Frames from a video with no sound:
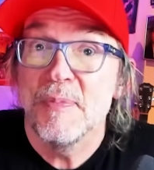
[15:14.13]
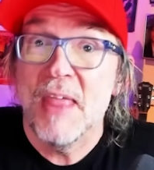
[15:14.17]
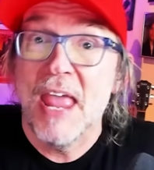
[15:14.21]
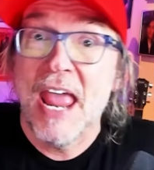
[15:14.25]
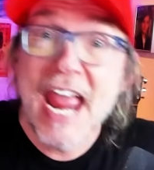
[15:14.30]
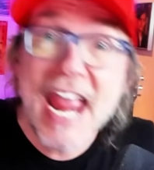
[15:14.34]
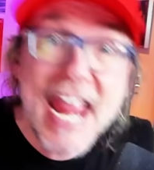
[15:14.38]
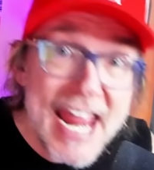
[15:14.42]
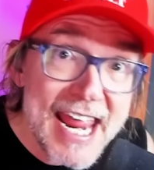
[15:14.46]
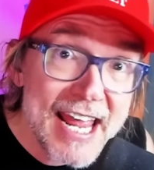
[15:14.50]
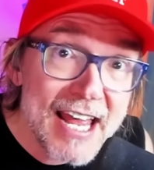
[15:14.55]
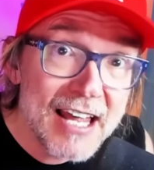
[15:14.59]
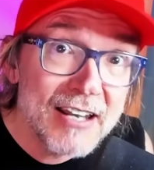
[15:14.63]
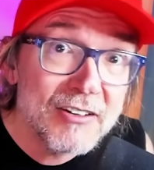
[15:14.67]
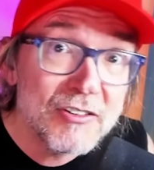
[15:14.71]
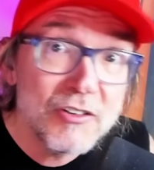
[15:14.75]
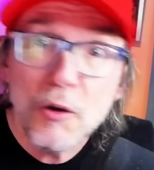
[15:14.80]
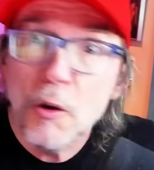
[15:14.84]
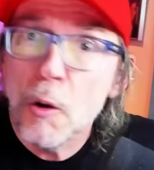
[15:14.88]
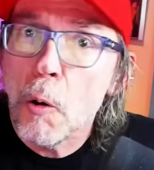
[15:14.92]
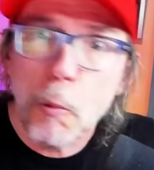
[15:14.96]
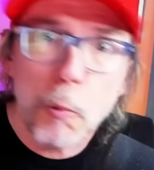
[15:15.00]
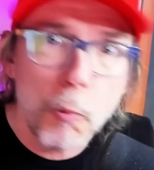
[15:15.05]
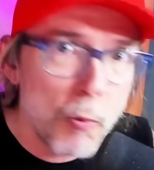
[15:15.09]
And
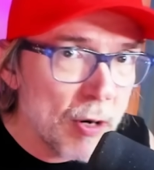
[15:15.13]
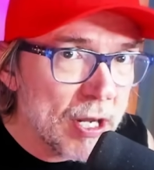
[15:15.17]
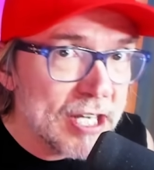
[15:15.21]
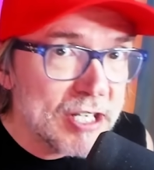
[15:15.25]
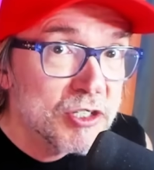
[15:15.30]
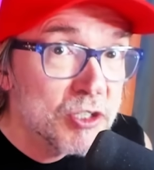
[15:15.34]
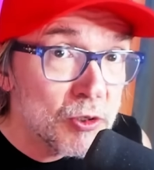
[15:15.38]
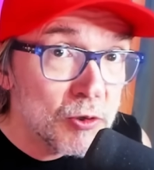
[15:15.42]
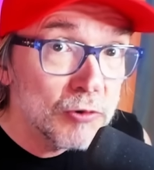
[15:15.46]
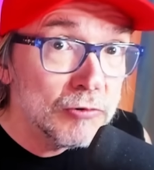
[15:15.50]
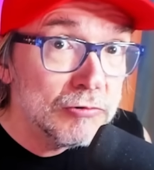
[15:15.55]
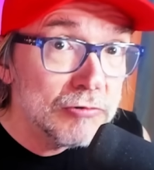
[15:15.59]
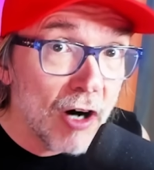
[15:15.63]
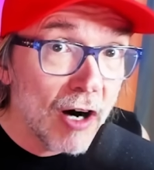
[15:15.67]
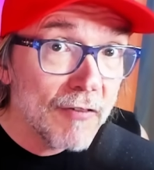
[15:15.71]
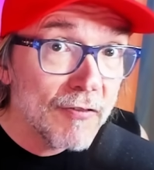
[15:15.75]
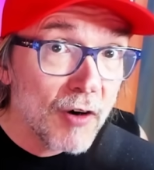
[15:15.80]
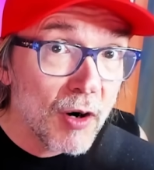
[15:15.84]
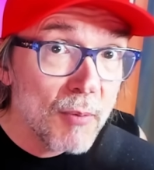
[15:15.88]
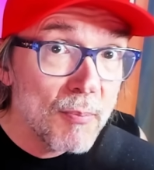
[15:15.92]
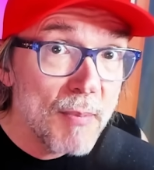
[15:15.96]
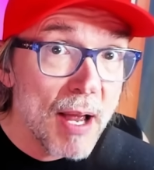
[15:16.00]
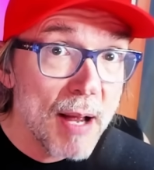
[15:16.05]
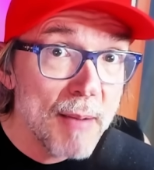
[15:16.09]
we do love our
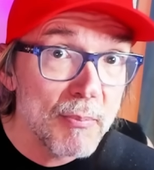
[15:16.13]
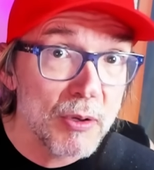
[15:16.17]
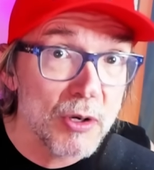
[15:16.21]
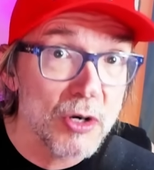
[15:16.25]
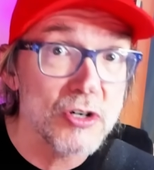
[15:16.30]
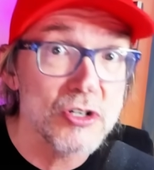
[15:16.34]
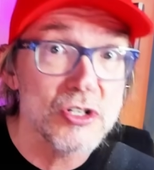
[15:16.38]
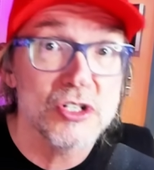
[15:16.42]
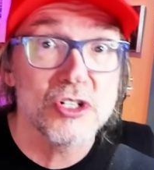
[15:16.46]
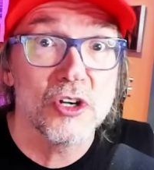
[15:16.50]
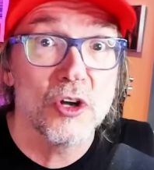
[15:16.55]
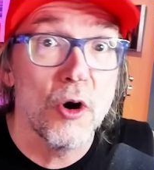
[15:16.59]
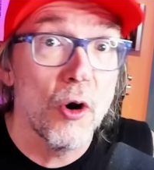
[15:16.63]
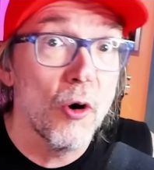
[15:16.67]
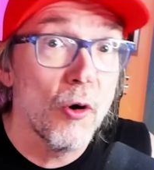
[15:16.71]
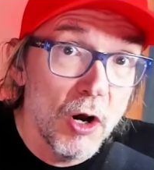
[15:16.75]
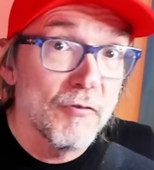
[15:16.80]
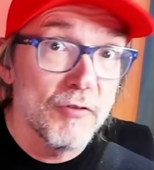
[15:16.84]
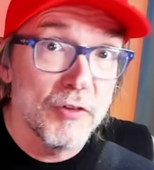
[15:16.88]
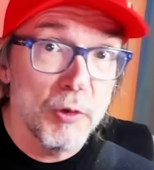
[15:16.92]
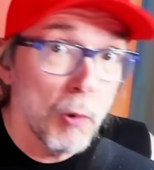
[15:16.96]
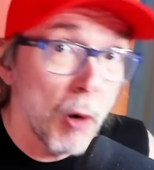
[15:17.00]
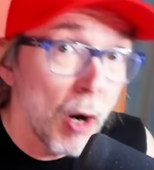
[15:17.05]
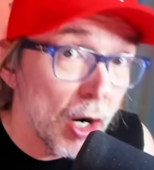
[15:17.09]
members, so if
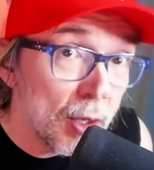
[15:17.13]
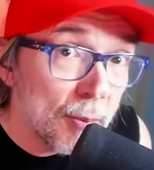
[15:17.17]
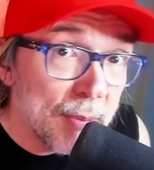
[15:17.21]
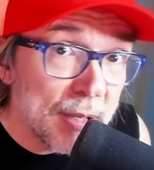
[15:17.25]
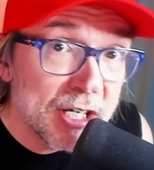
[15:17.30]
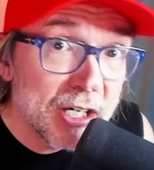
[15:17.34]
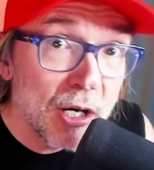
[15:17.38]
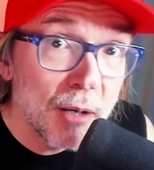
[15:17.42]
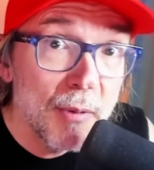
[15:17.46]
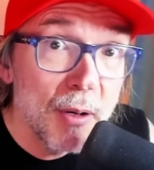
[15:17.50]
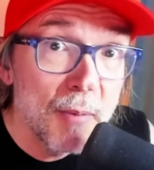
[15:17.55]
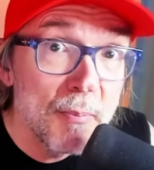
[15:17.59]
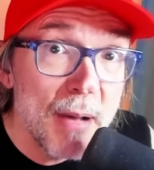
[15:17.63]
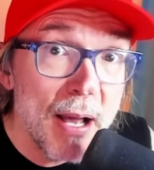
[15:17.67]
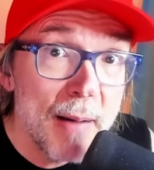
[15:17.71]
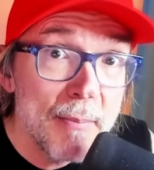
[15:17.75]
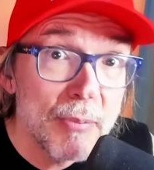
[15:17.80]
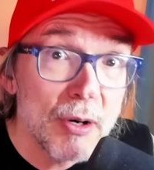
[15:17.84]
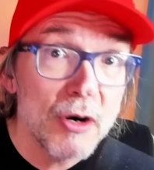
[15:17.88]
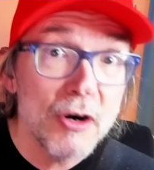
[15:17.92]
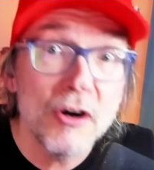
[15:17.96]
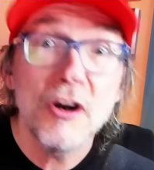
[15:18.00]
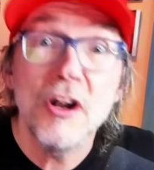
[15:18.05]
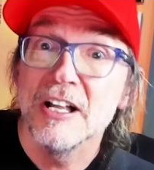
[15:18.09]
you want to become a
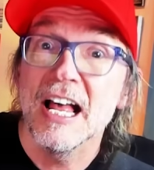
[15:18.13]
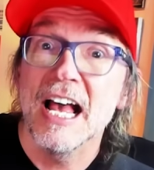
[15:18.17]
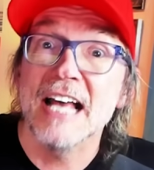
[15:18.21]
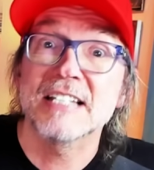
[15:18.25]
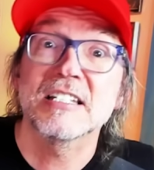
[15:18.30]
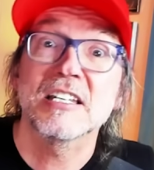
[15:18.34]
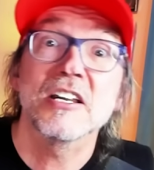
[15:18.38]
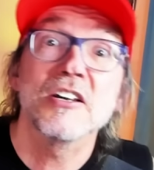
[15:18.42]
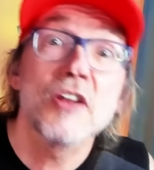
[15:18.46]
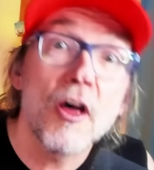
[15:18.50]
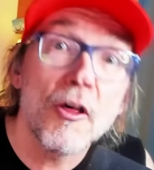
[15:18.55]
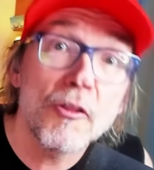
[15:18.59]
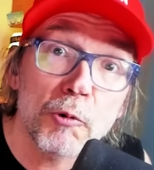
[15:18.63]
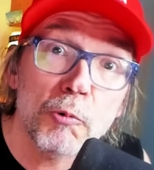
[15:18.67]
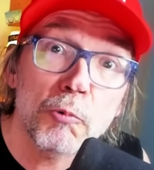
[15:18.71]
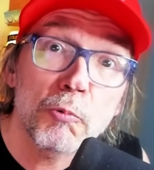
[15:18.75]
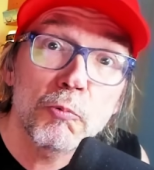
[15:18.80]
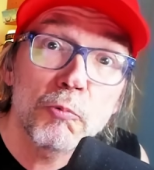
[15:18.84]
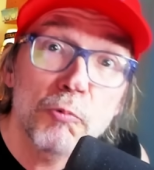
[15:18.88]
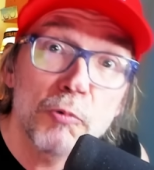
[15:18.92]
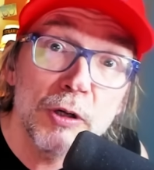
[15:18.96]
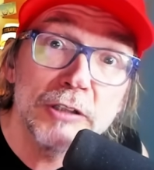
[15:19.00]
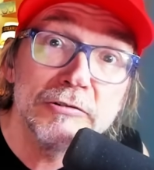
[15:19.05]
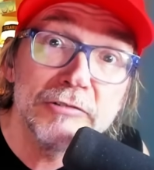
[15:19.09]
member, it's another
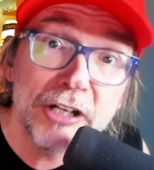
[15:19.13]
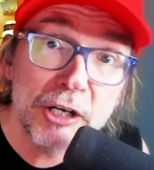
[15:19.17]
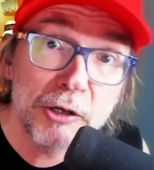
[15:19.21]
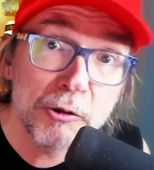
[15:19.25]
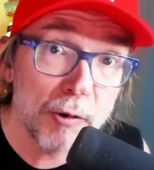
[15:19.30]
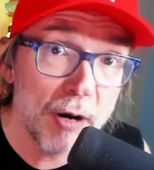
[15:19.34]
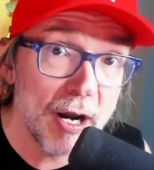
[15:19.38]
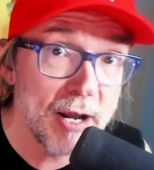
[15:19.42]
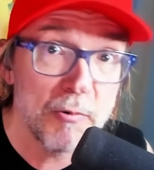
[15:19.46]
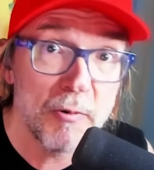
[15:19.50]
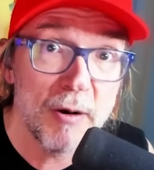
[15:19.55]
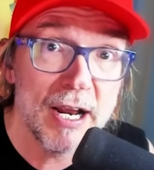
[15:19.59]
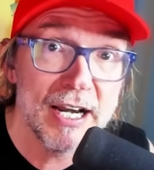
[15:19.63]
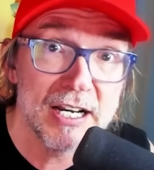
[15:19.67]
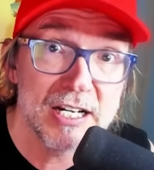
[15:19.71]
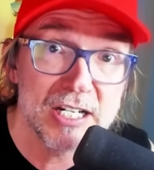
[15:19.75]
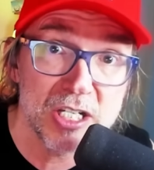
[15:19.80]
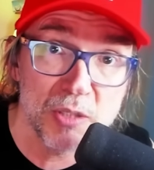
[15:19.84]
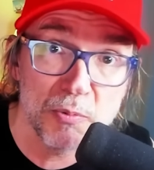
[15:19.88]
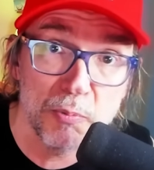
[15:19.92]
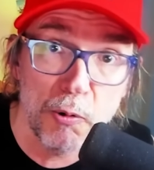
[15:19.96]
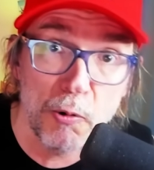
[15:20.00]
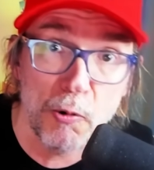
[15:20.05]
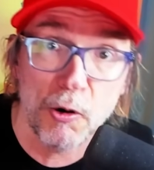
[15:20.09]
really great way to
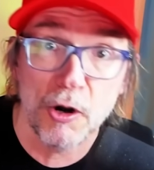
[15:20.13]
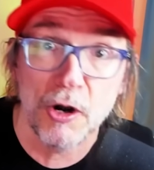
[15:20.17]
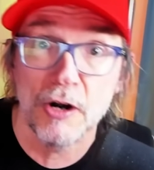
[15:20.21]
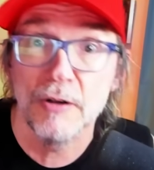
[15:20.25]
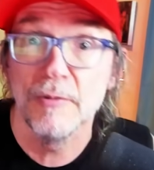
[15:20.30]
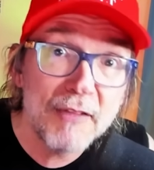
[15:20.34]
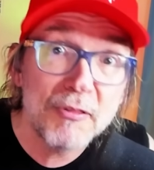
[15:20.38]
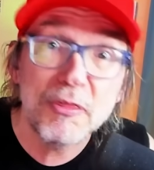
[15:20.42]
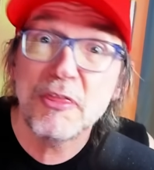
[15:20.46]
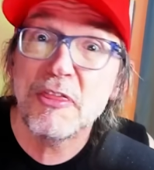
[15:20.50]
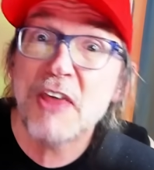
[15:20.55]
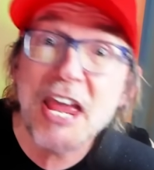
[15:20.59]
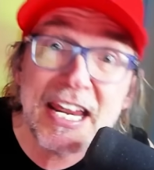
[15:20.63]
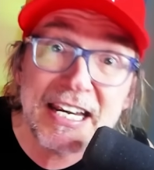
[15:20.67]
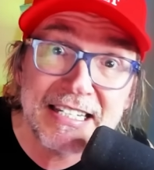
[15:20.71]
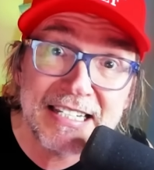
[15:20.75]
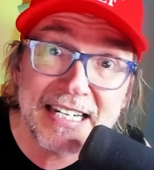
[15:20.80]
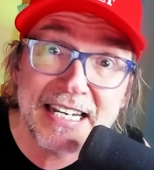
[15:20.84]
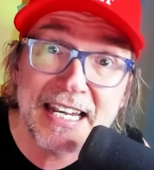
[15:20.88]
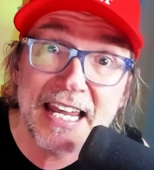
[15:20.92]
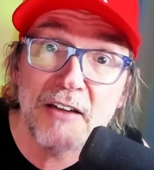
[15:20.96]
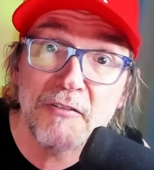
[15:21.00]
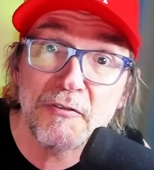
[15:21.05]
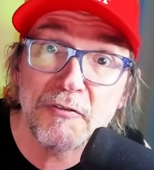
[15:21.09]
support. Thanks
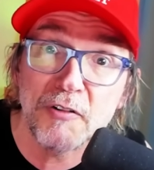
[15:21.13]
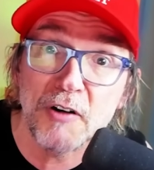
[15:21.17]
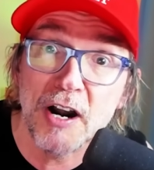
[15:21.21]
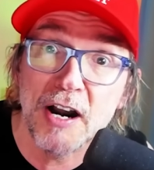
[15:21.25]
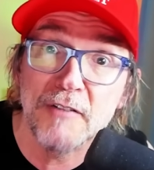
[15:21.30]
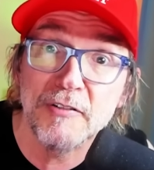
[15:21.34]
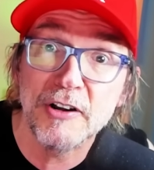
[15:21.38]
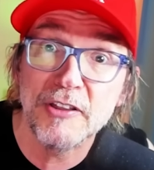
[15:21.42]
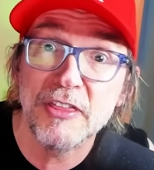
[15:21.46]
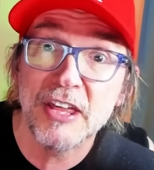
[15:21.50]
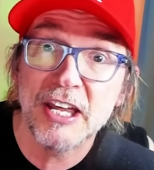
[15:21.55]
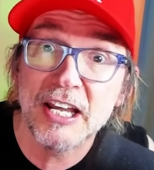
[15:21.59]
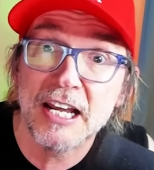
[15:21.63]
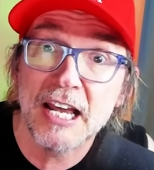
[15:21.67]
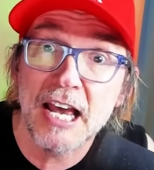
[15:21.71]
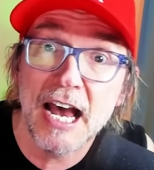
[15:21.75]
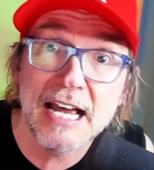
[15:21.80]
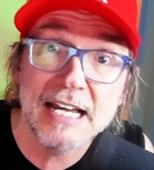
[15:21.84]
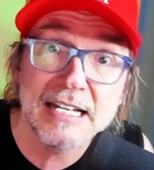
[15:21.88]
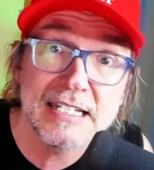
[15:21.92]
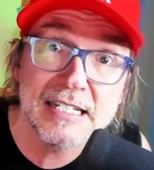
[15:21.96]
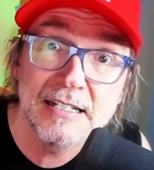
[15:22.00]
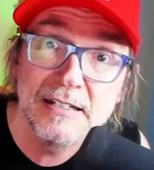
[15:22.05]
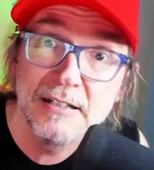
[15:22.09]
again for everything,
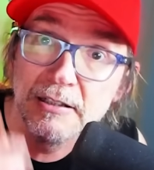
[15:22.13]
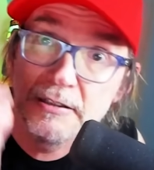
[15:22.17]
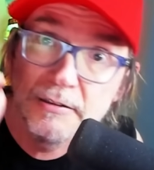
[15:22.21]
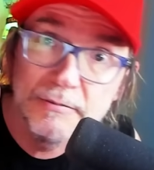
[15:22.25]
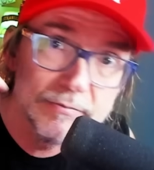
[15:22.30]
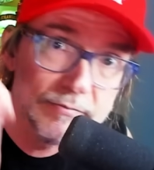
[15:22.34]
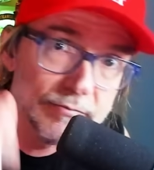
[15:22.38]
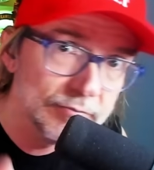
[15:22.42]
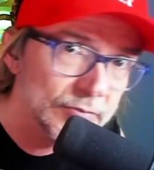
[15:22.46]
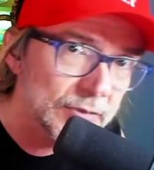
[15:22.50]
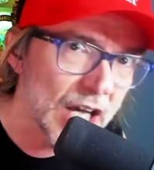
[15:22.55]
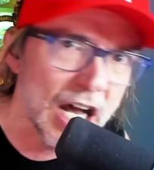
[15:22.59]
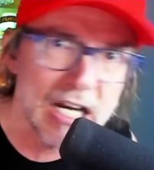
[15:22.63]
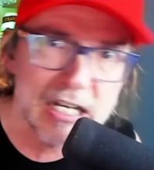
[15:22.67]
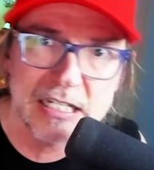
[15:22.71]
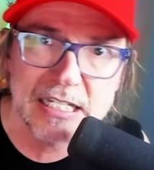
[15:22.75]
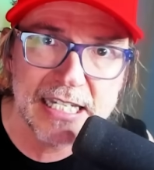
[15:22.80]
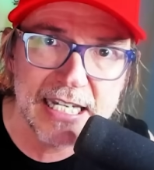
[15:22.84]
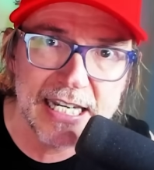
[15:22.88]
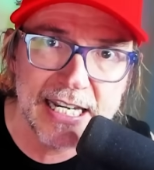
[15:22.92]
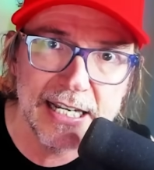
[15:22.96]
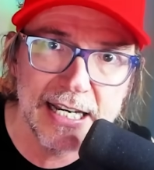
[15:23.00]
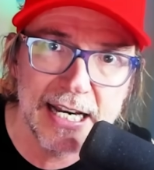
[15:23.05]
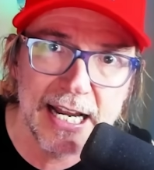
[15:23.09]
guys. I'll
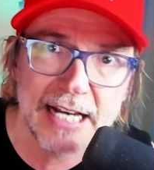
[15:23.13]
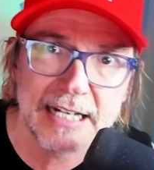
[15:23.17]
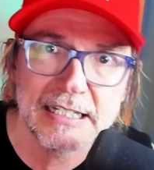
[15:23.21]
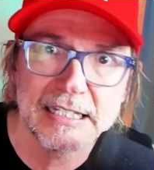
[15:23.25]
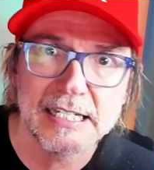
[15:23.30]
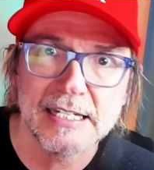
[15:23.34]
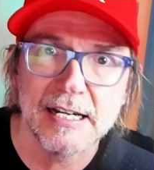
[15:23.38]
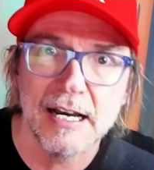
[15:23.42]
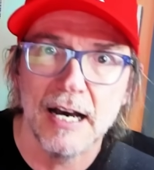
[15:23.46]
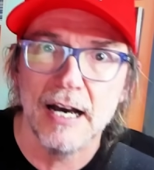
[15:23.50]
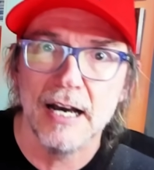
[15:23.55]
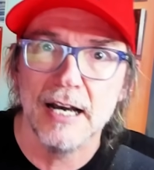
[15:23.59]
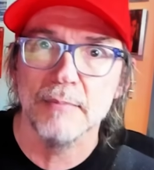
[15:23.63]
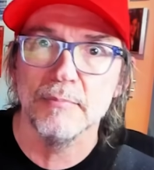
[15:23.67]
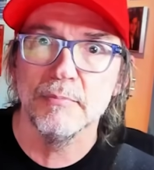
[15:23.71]
see you next time.